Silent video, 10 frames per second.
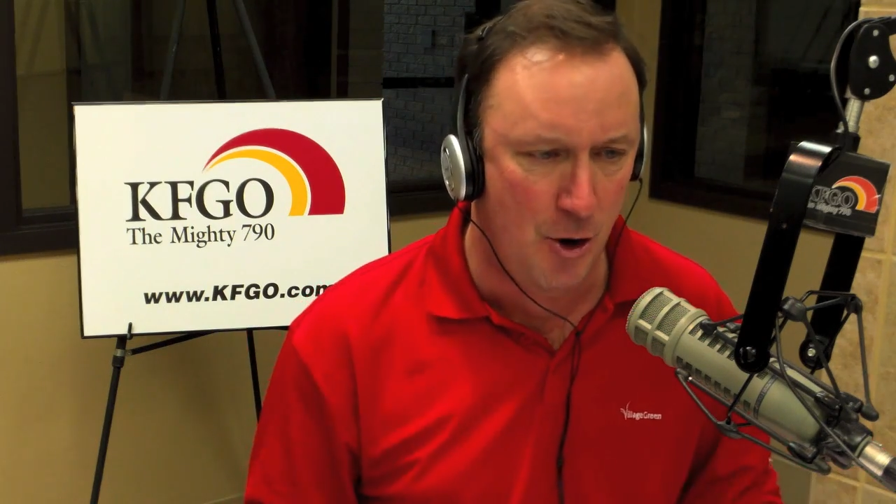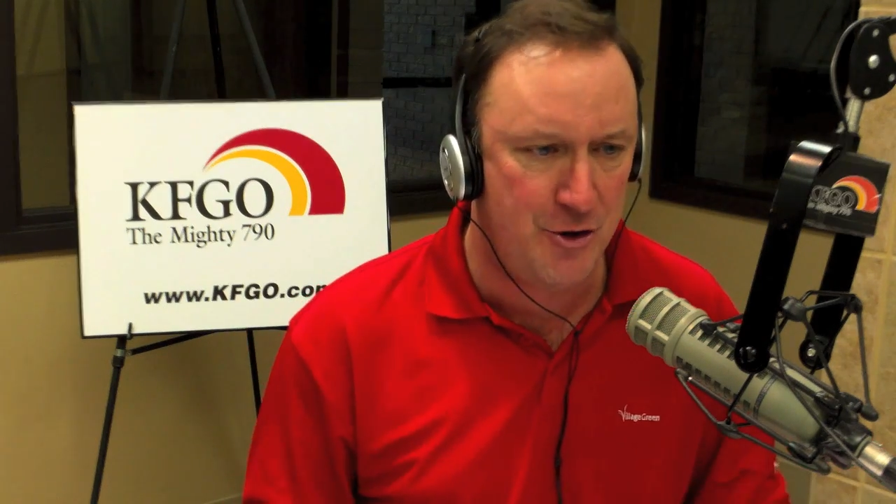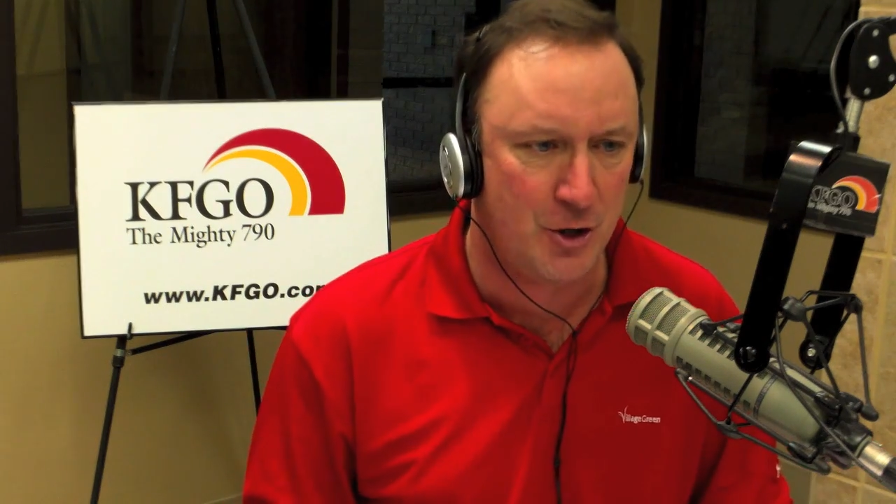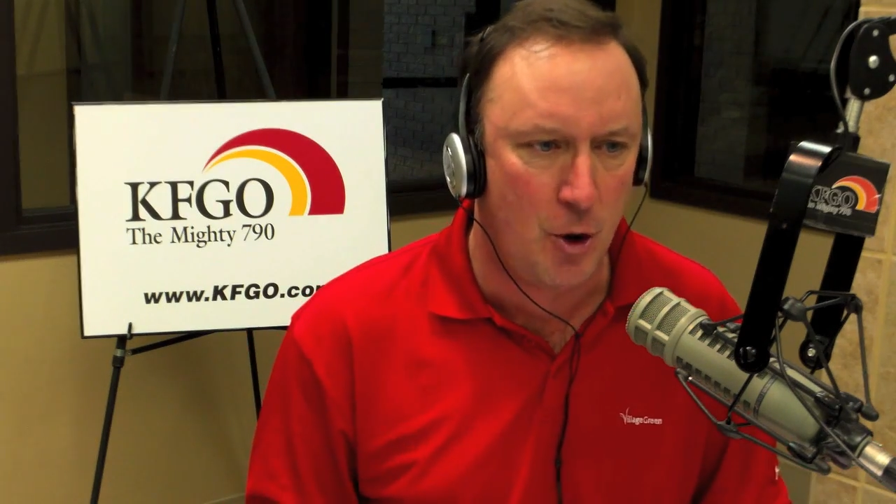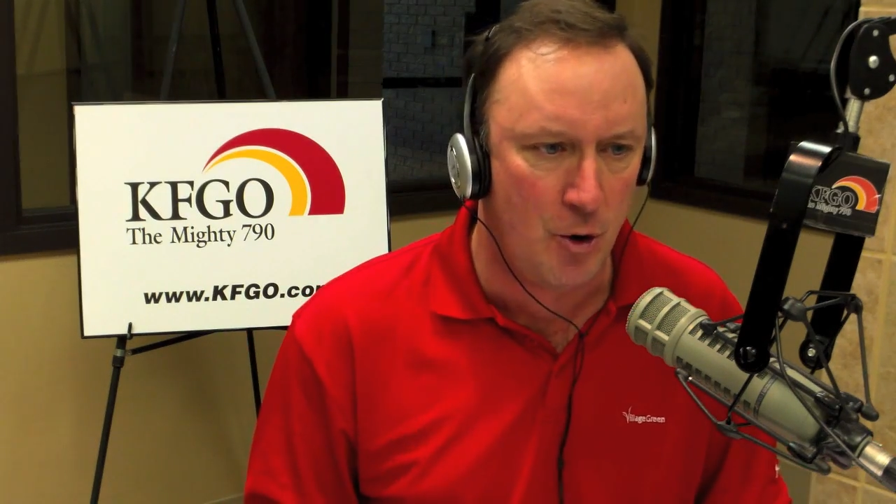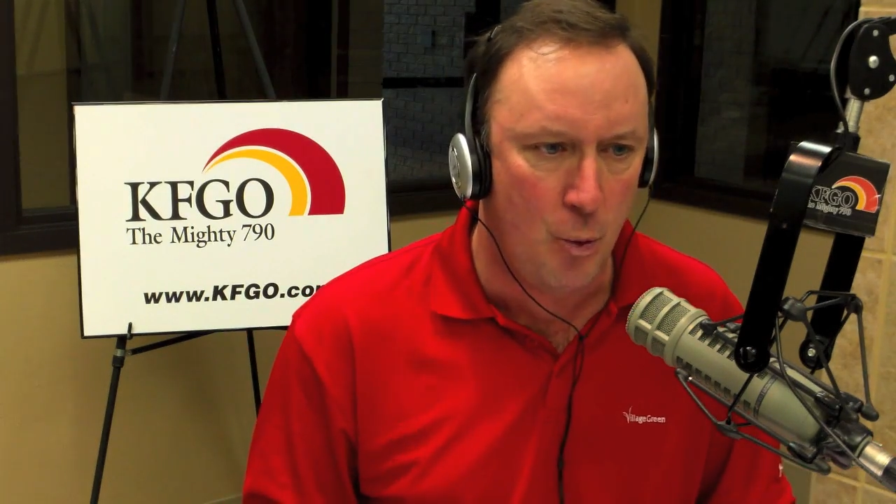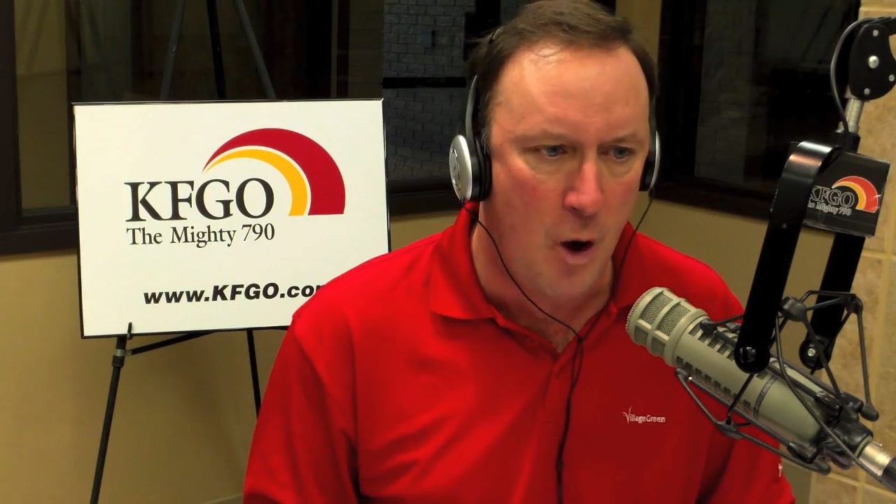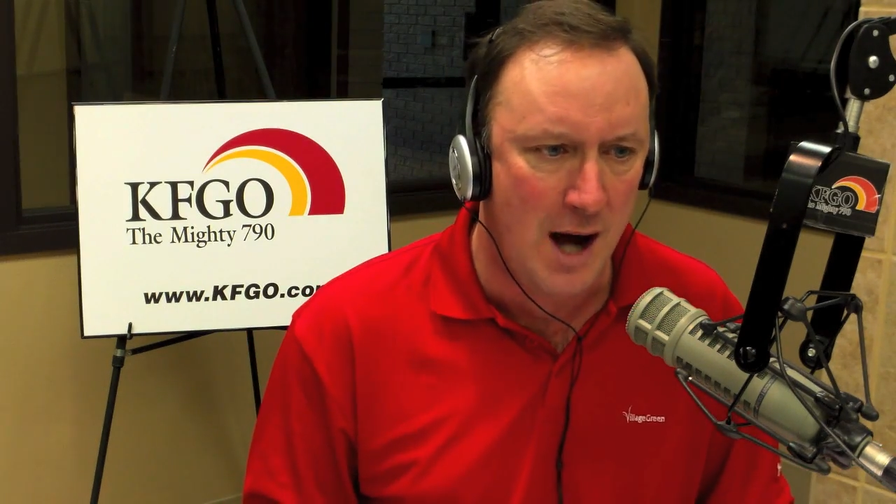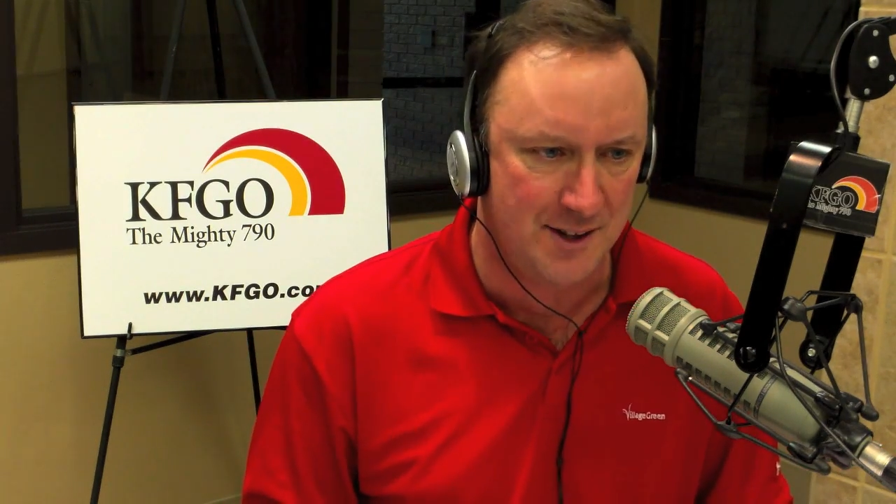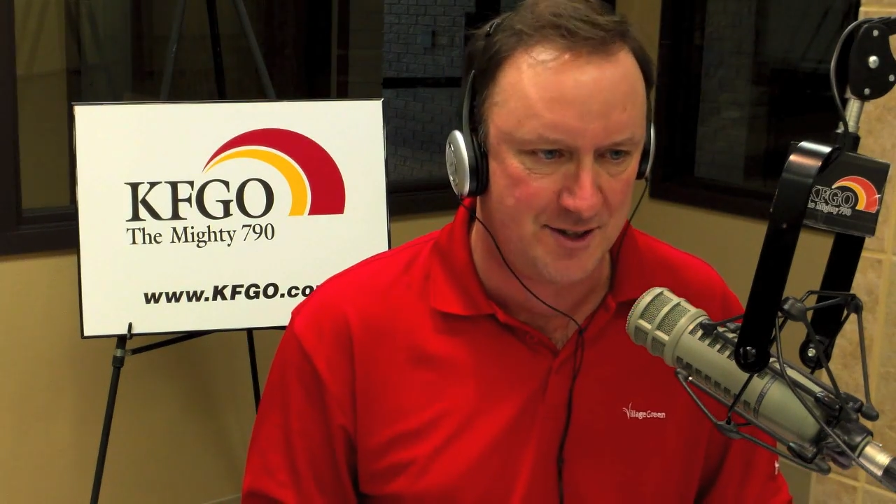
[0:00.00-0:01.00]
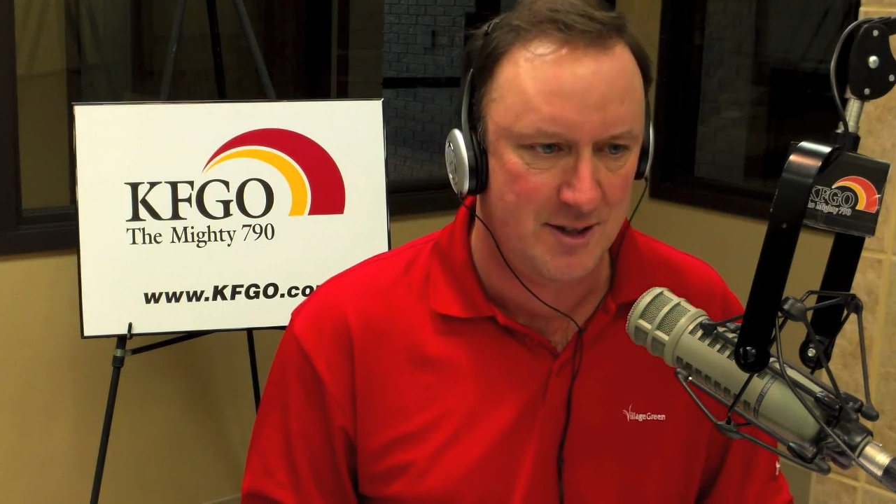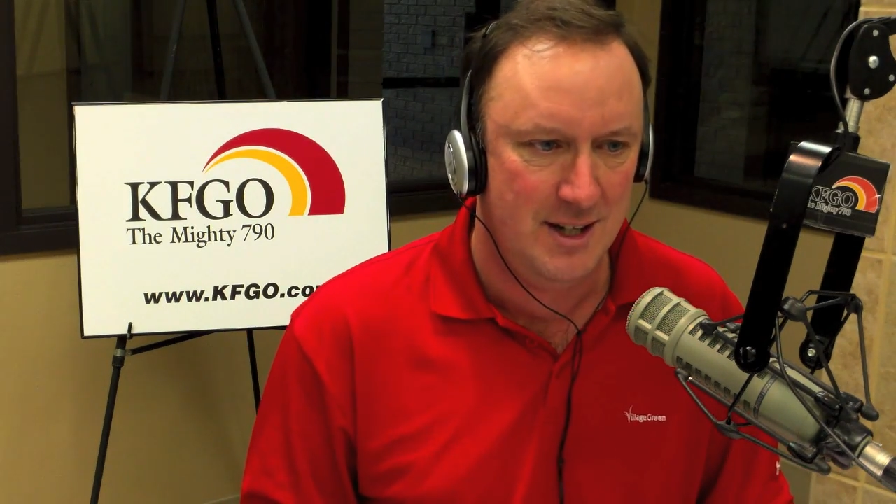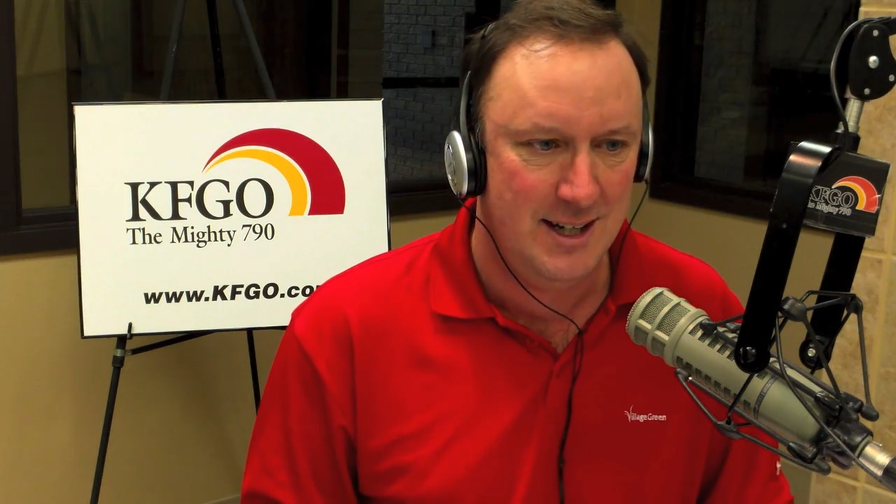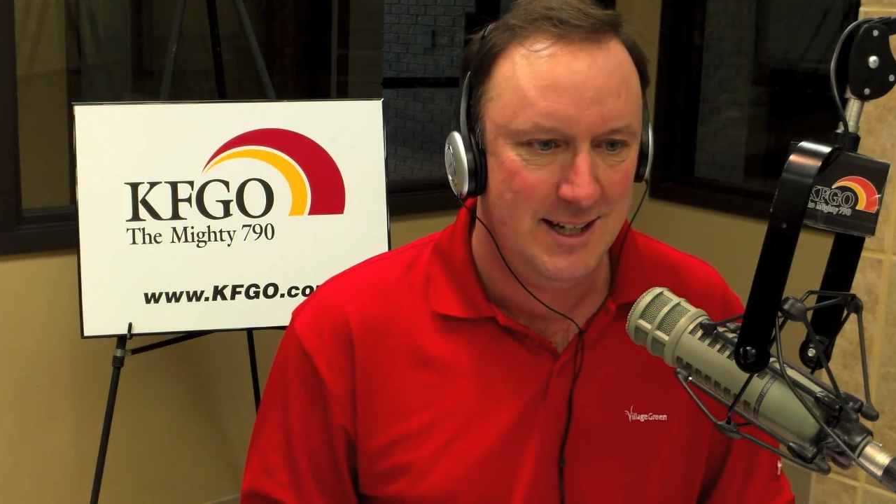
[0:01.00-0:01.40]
North Dakota wants